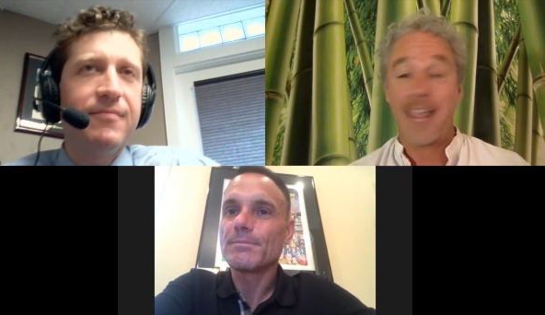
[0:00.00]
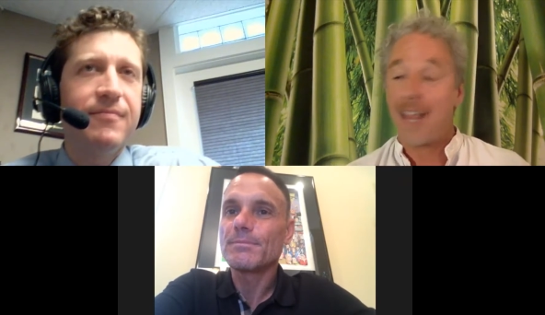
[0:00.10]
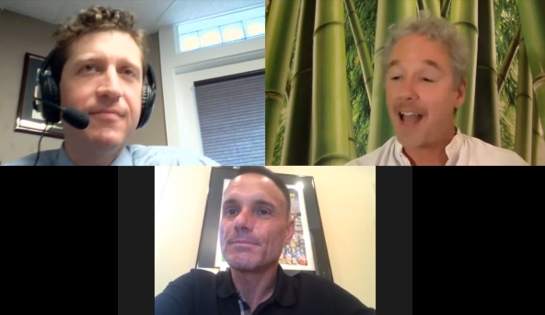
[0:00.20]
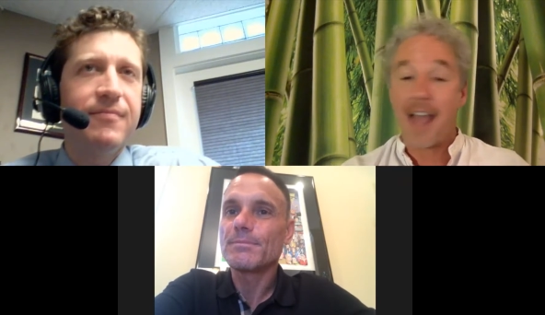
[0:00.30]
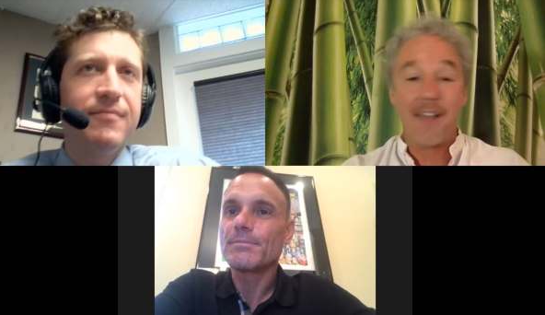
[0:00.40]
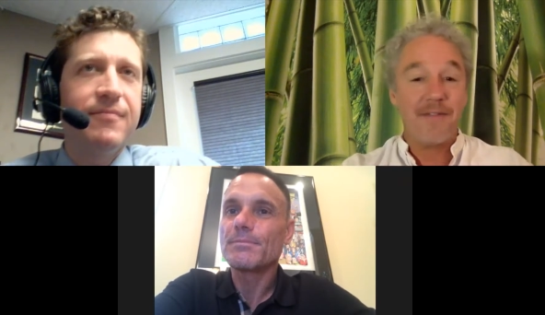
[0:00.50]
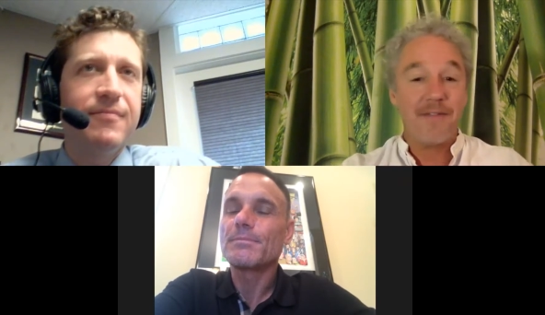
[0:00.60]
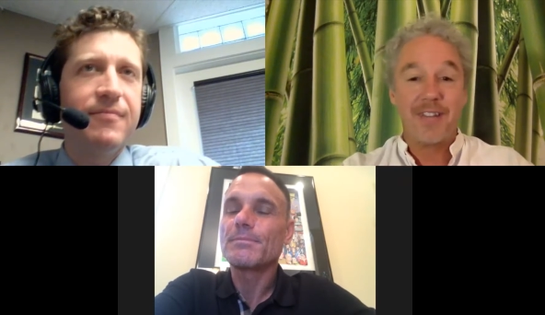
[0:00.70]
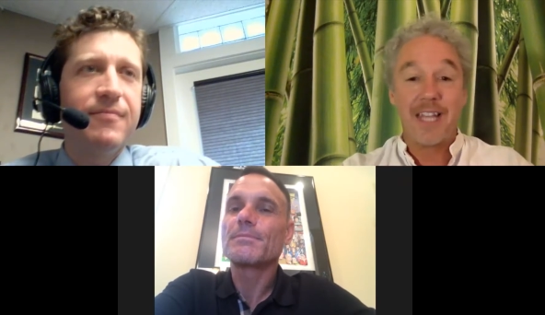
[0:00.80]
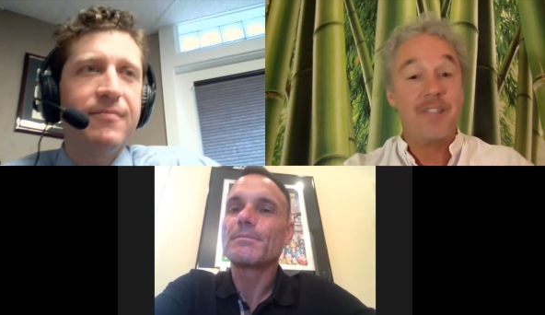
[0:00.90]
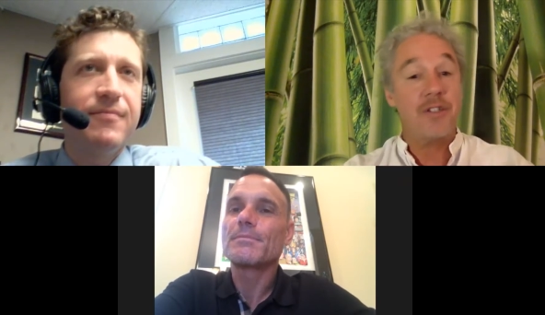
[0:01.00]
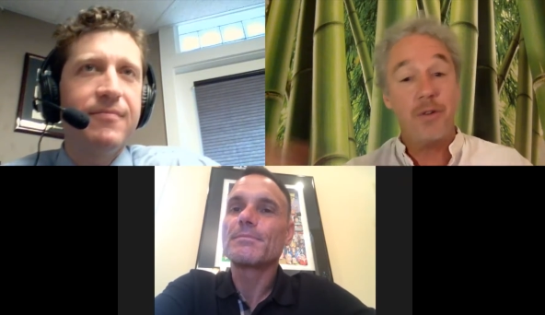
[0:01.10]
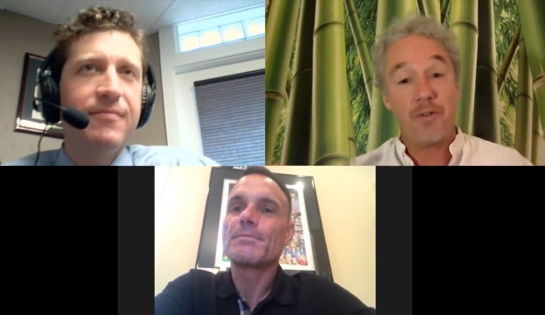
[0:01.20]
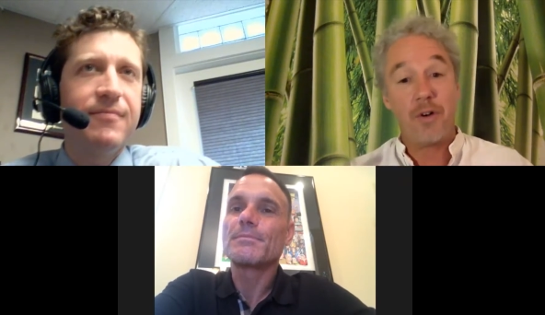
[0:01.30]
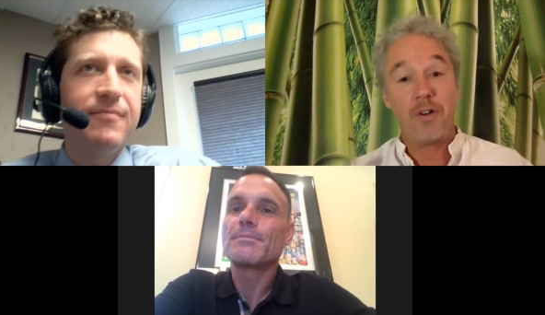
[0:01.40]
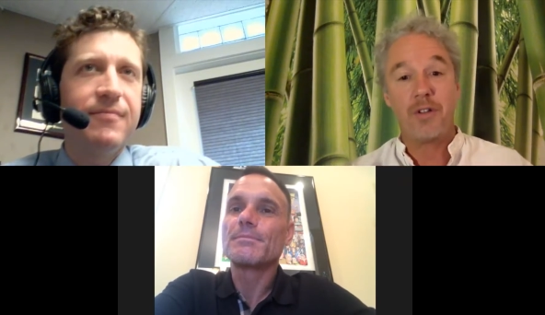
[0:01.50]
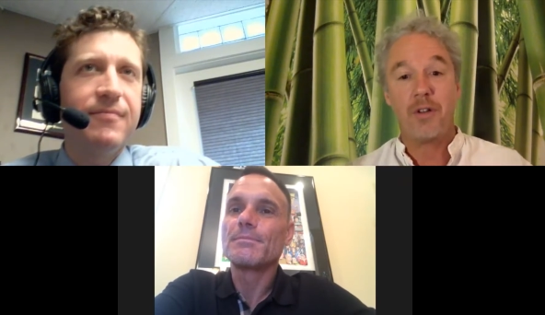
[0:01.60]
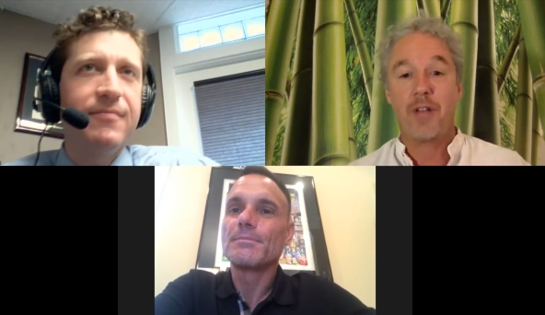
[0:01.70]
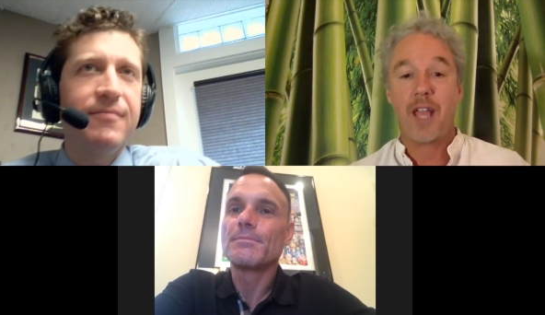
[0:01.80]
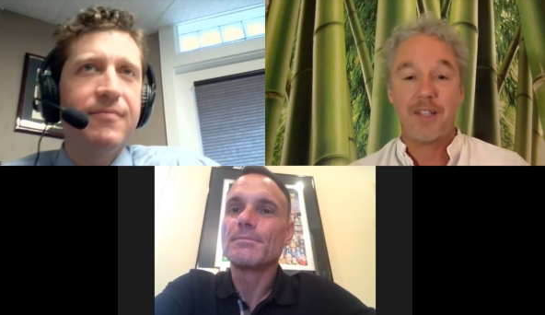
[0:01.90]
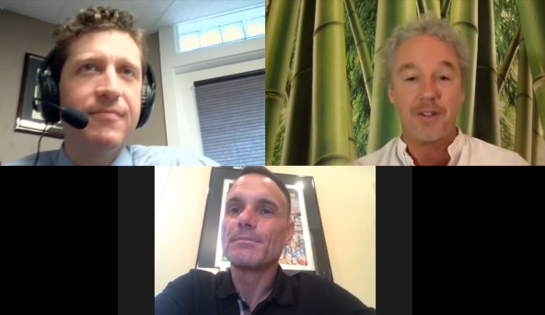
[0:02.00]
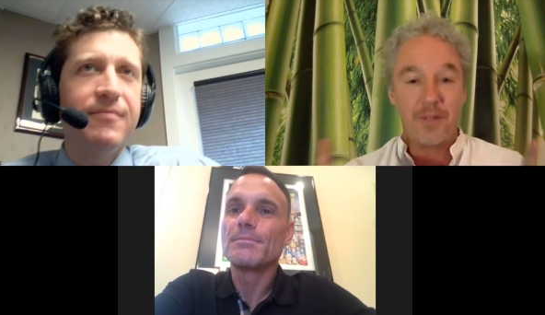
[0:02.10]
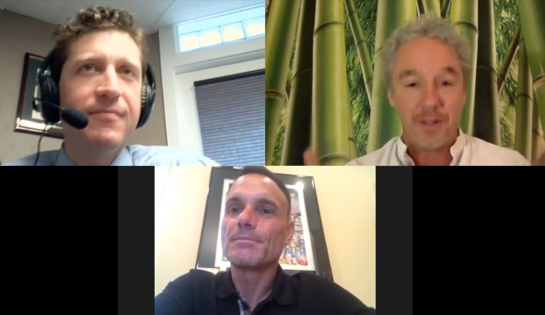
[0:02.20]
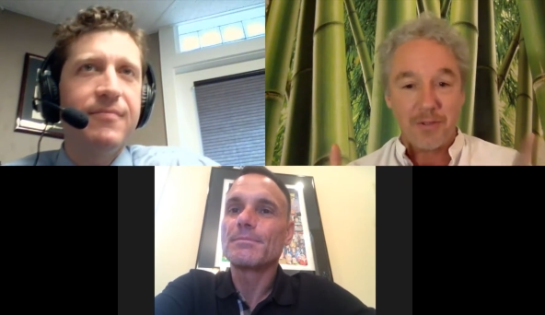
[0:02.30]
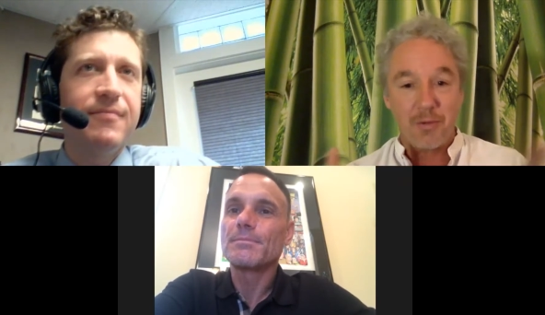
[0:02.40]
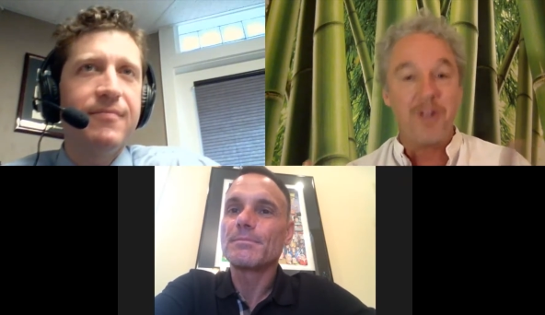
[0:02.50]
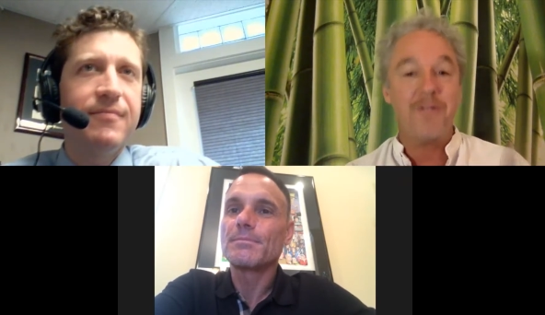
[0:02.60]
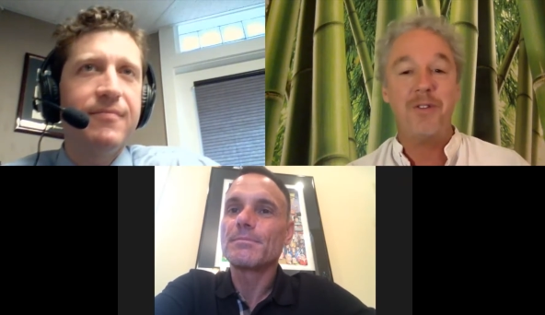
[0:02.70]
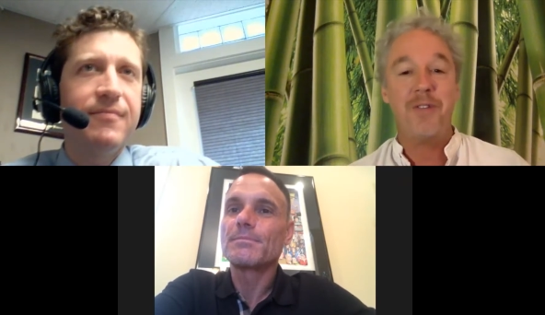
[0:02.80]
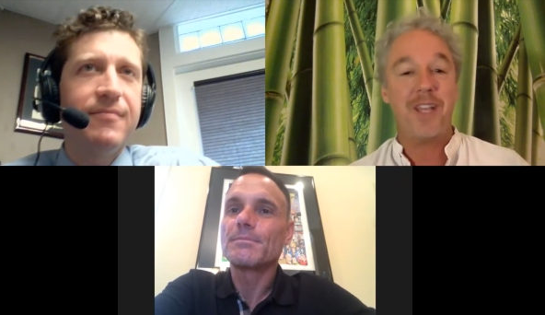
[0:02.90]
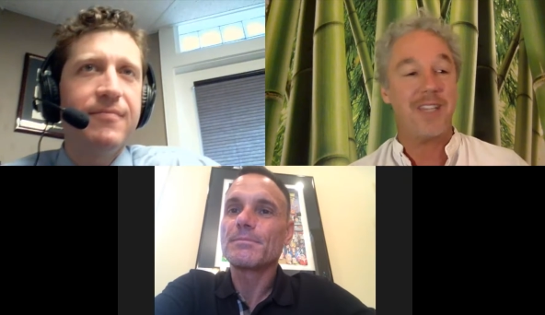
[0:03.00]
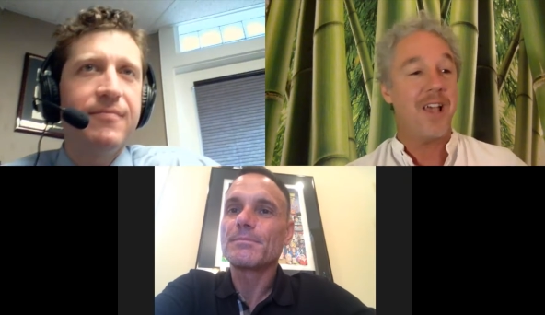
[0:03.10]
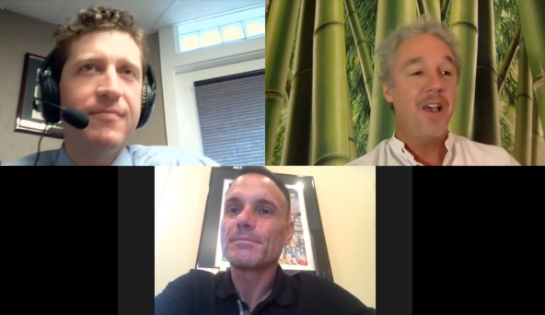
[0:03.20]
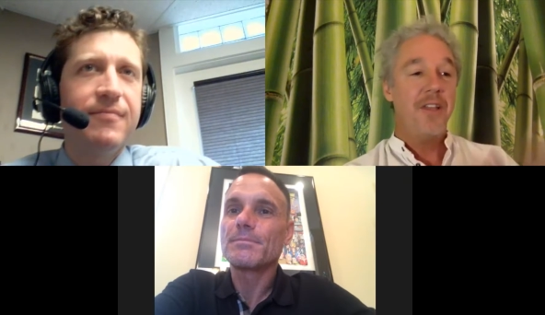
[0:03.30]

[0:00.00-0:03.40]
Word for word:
Speaker 1: and I've it's universal. Okay, so there's one of two things.